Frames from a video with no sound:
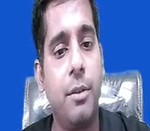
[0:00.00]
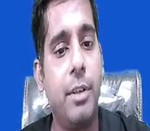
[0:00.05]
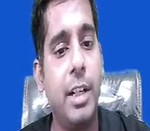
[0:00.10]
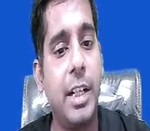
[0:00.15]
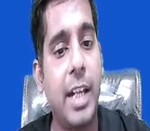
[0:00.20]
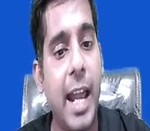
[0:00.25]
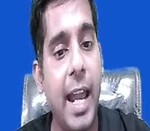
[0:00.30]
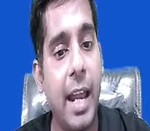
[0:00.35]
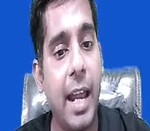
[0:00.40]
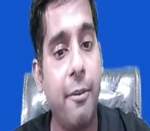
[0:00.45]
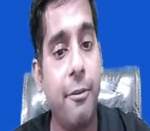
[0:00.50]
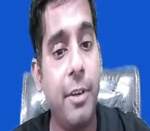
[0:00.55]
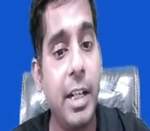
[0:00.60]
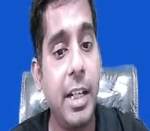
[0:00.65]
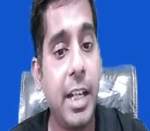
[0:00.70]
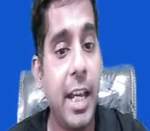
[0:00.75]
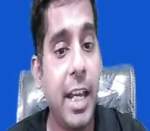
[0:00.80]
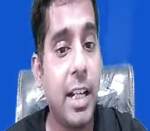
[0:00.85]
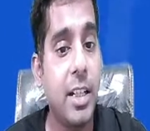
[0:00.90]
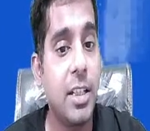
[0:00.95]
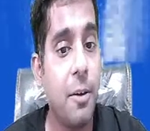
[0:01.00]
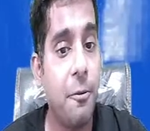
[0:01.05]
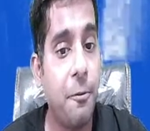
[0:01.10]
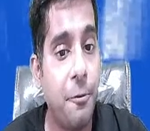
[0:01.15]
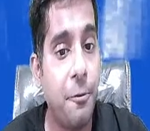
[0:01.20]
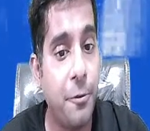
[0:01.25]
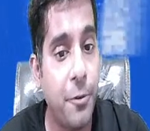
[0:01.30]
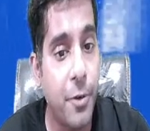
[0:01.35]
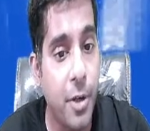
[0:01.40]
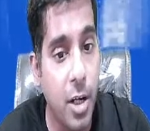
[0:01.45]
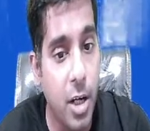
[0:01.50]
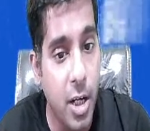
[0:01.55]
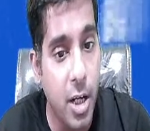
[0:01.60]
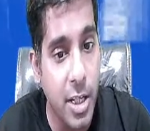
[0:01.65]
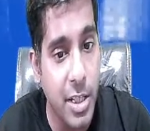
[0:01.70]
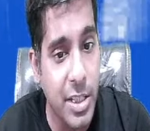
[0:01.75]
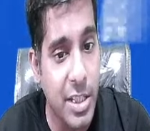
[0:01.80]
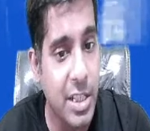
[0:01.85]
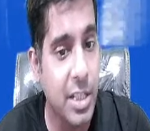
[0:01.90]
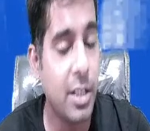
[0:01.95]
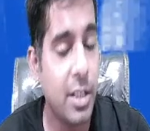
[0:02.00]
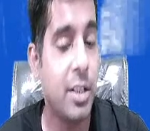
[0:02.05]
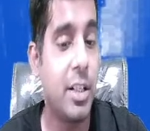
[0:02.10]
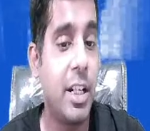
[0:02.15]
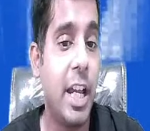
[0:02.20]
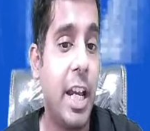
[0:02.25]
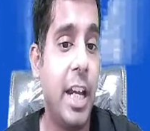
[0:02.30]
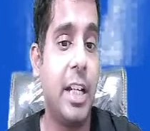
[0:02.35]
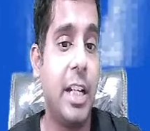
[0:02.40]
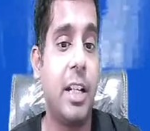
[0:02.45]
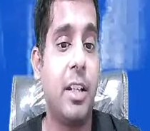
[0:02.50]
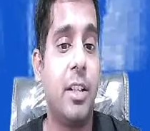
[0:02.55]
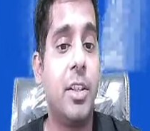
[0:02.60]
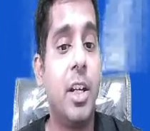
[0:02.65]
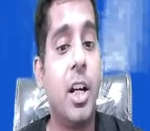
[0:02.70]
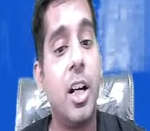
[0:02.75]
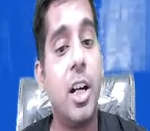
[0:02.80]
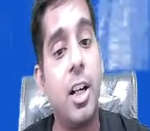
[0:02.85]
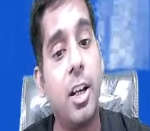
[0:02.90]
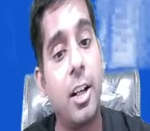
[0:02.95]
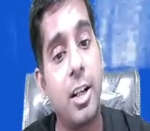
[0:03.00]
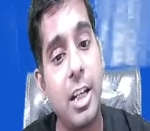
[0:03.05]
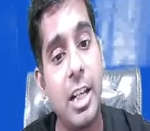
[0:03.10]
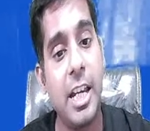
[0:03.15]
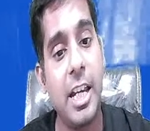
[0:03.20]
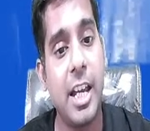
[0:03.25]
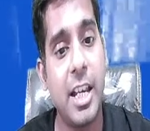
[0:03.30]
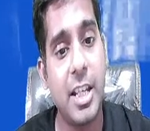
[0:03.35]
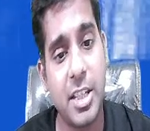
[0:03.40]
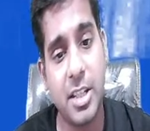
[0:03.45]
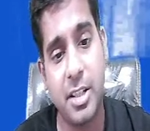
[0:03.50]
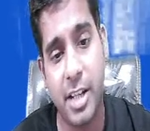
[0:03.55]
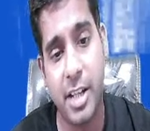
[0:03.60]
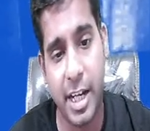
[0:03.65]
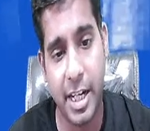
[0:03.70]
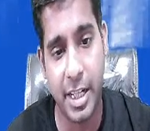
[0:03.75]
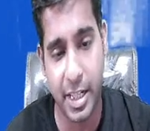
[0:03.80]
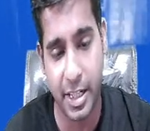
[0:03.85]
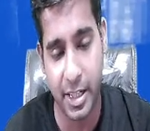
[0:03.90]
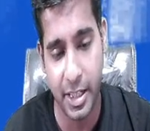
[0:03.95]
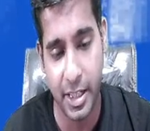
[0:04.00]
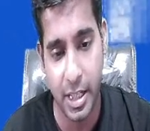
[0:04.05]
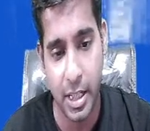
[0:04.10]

we take the first date, the earliest date,